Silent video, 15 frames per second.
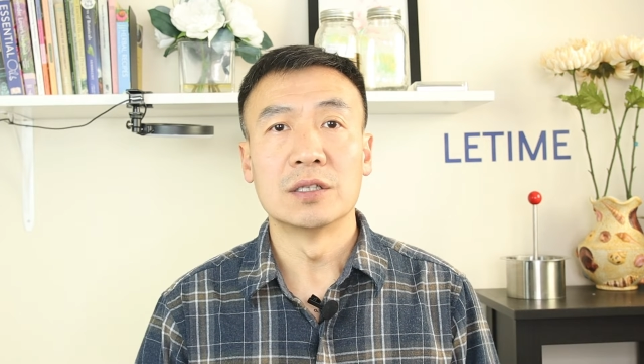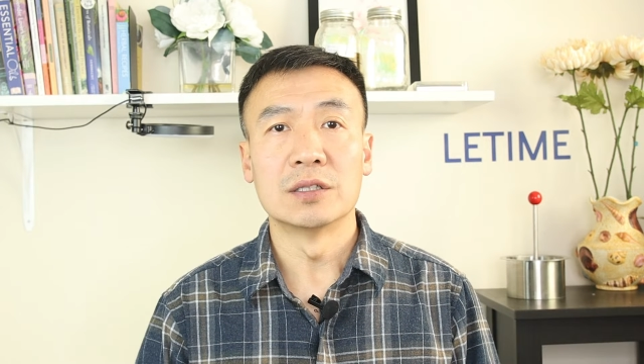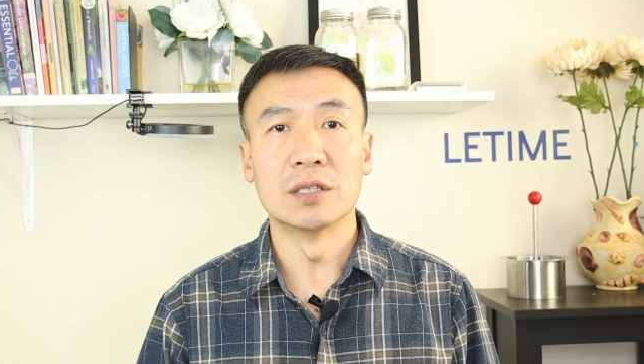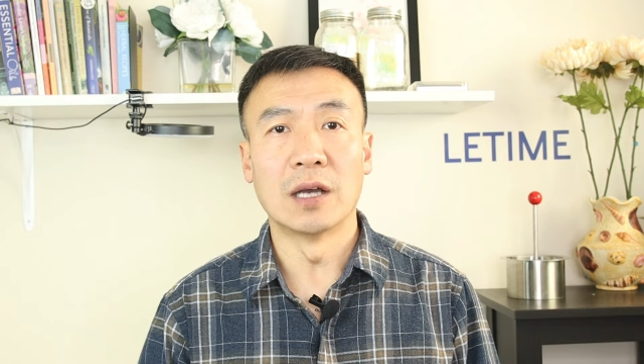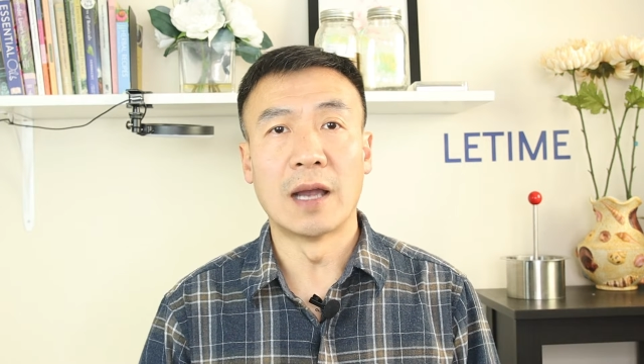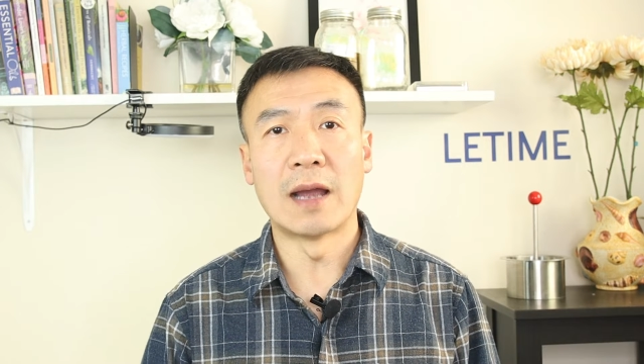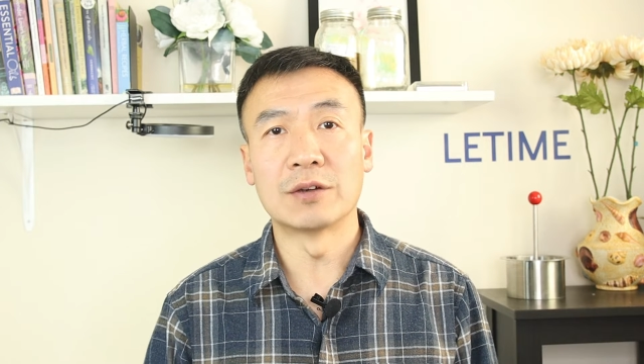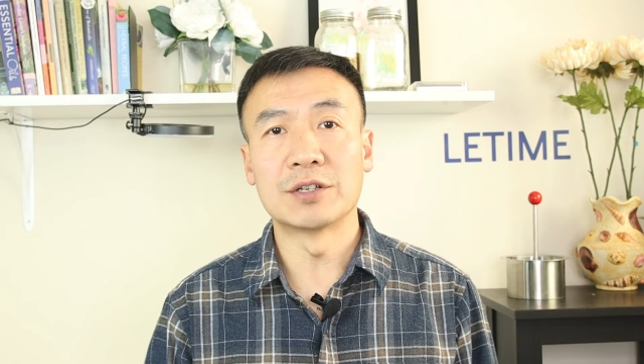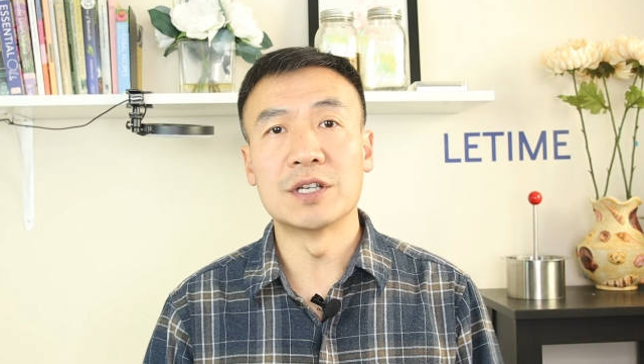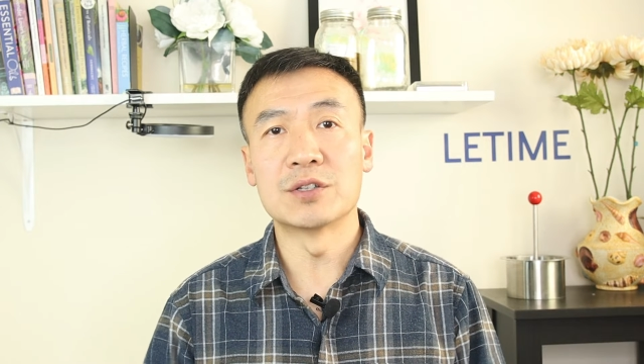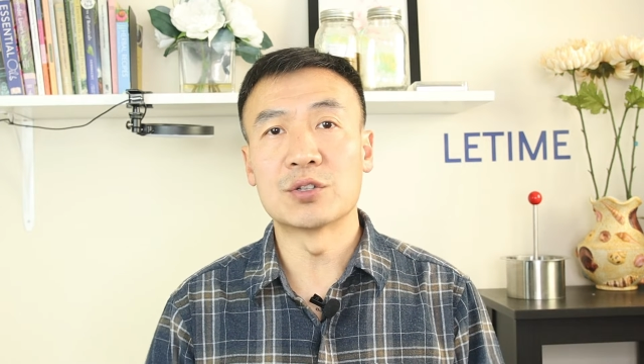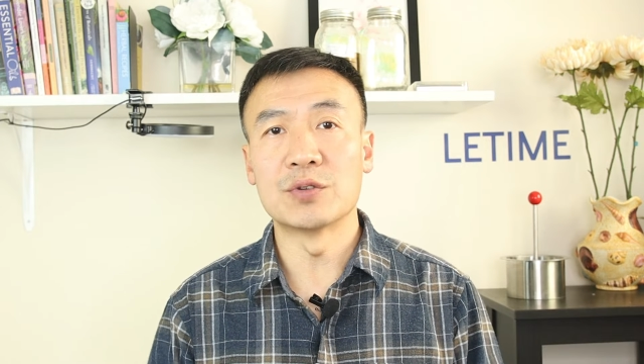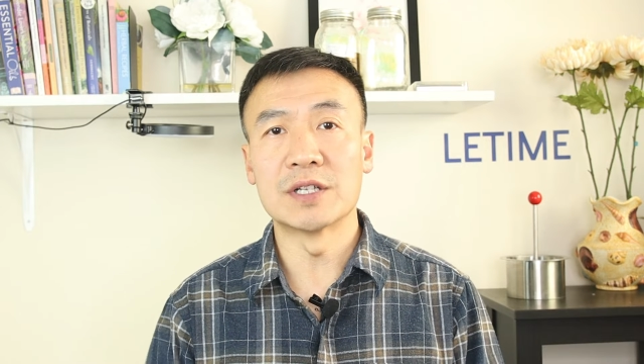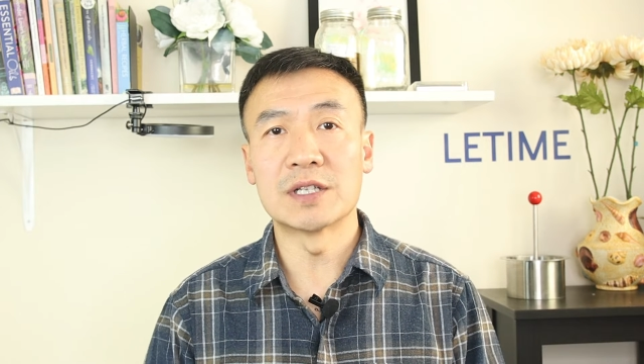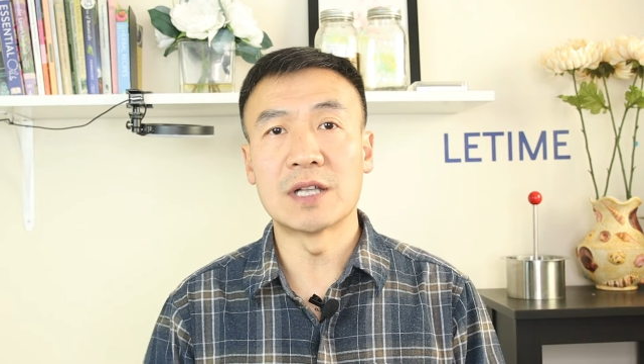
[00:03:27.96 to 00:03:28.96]
the
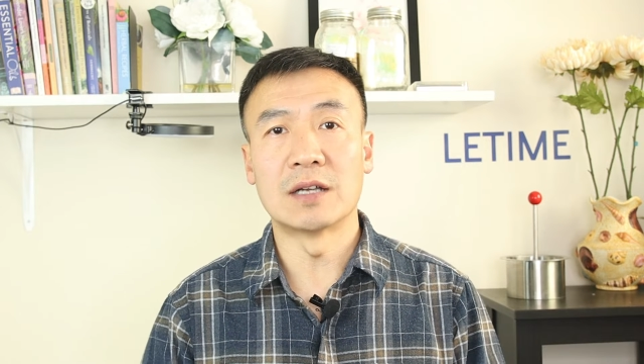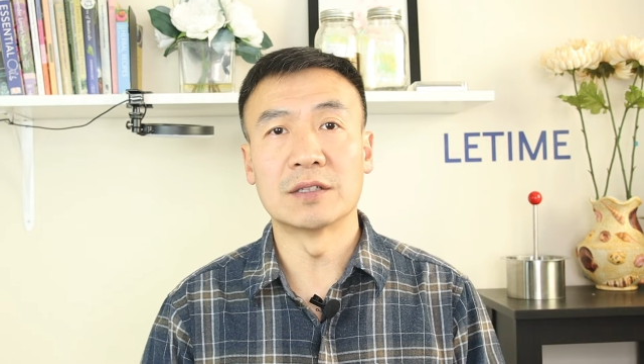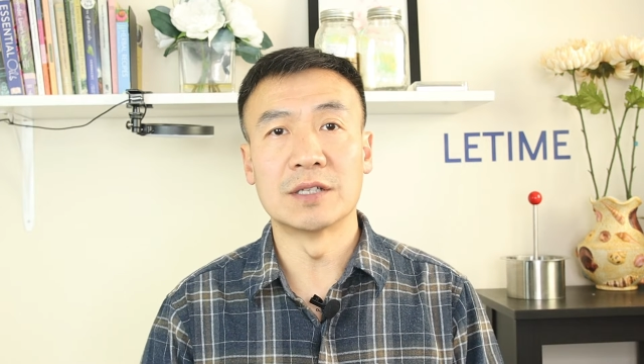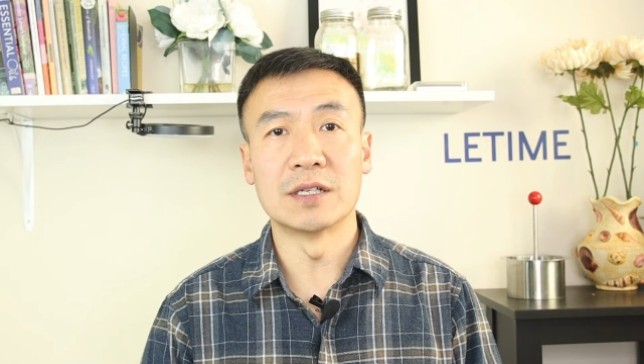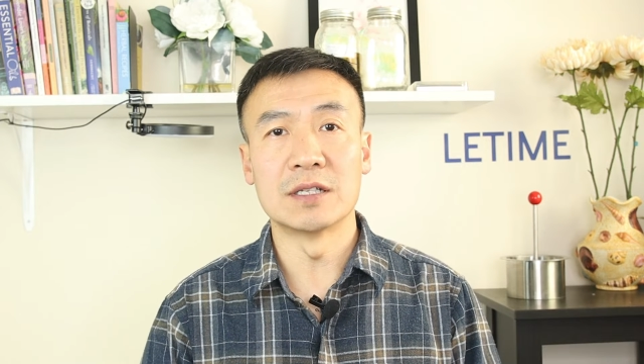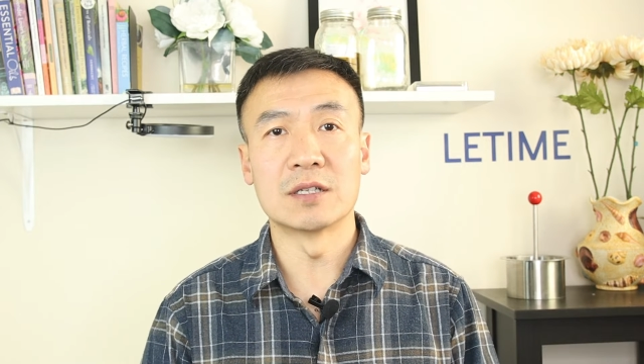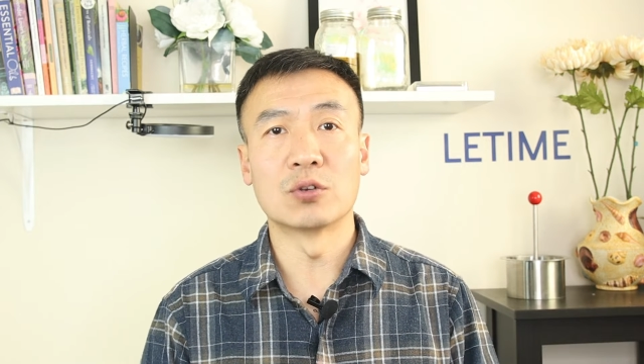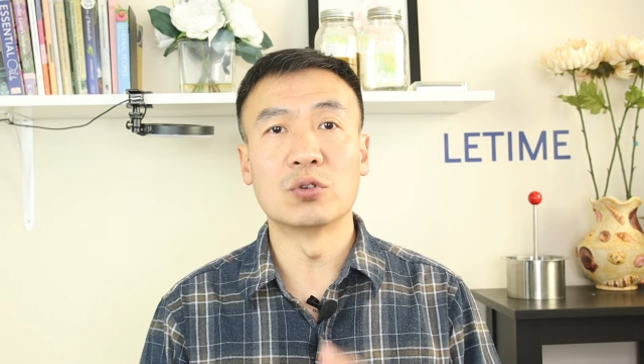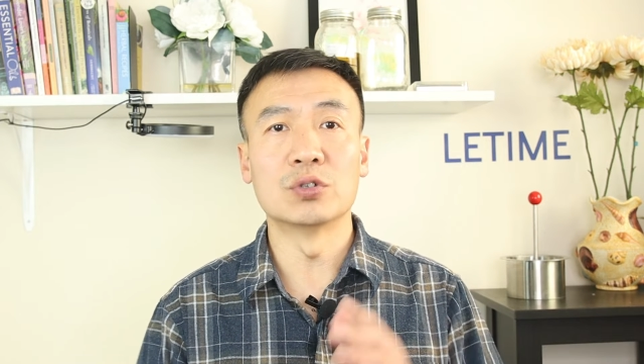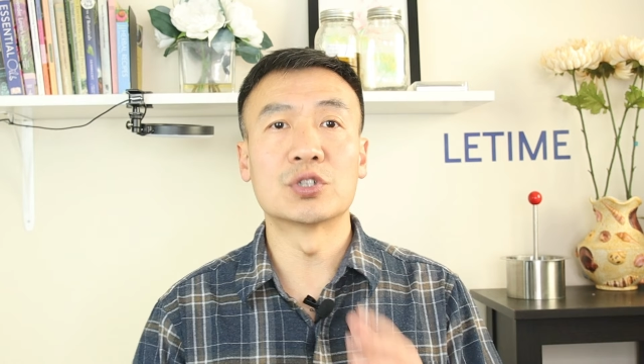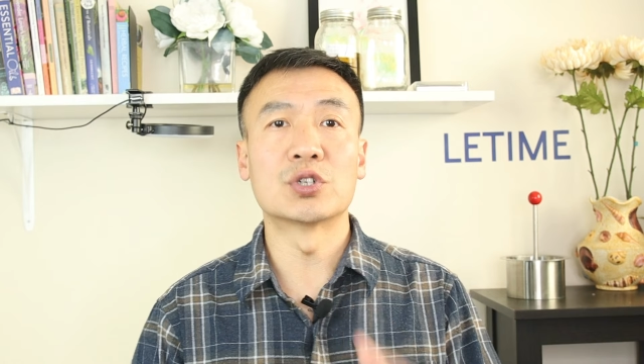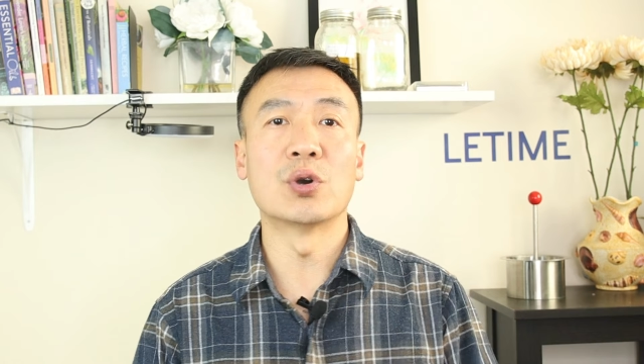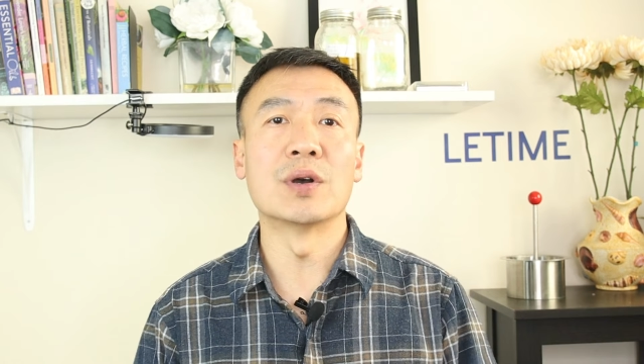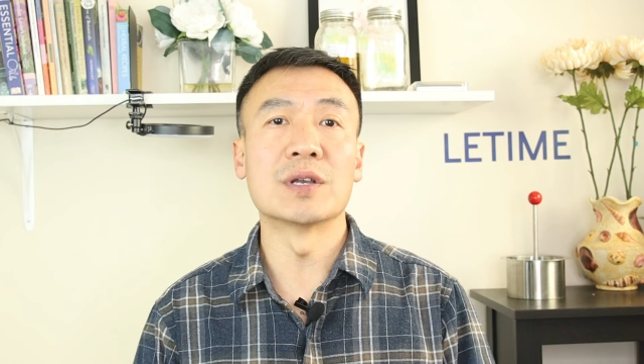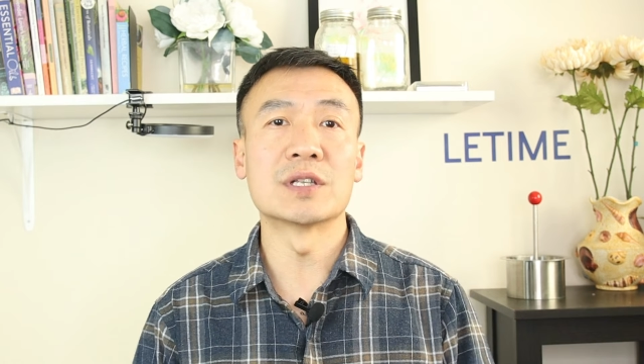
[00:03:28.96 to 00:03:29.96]
LT3000 is a good
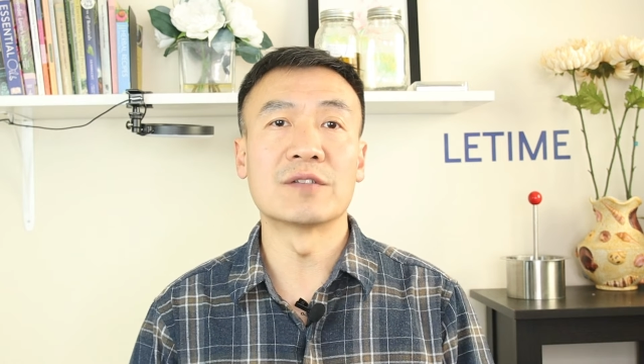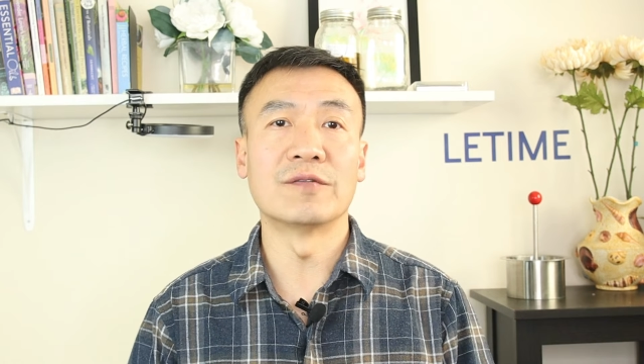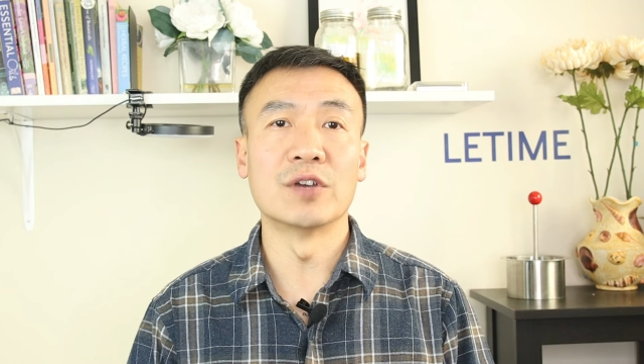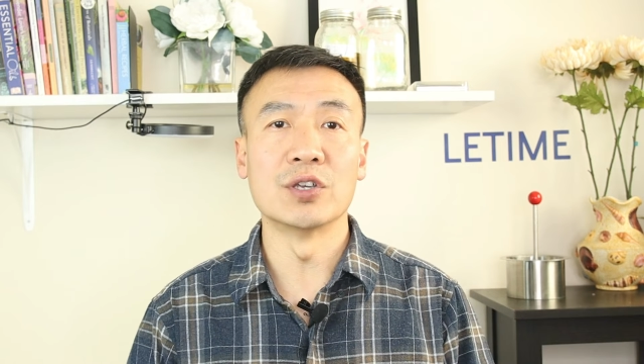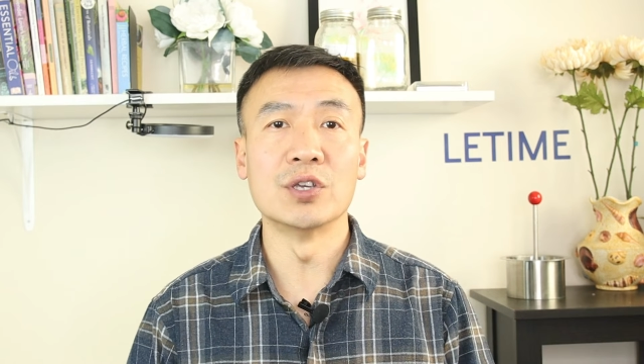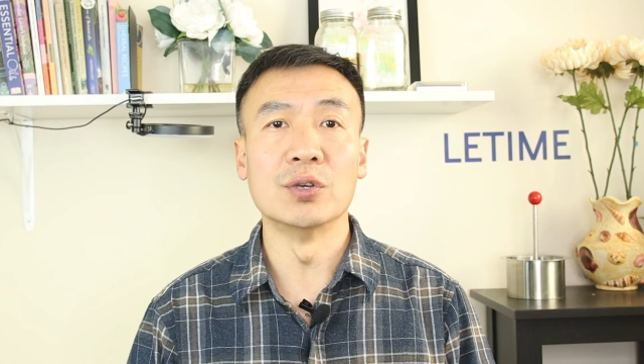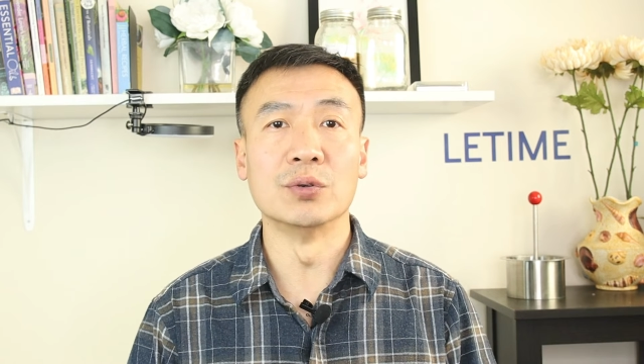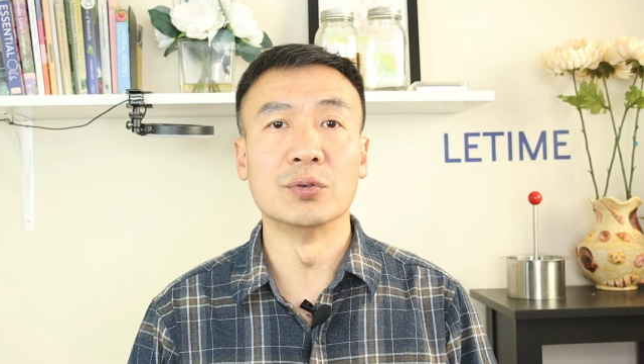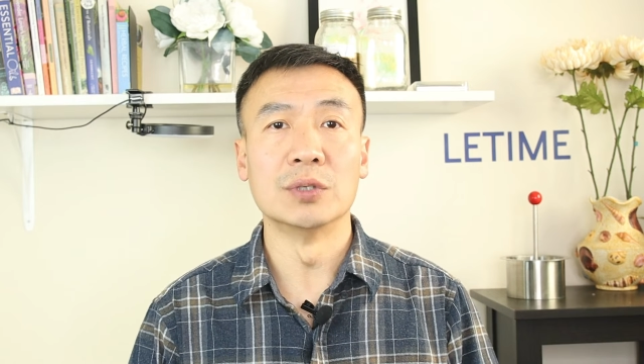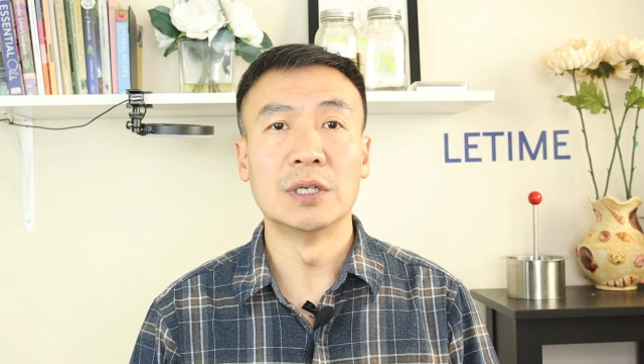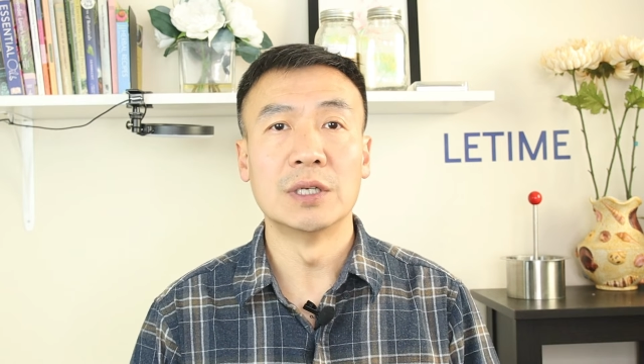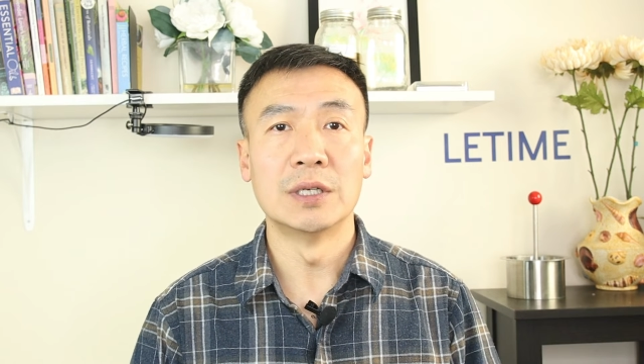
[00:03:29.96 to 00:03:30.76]
choice for you.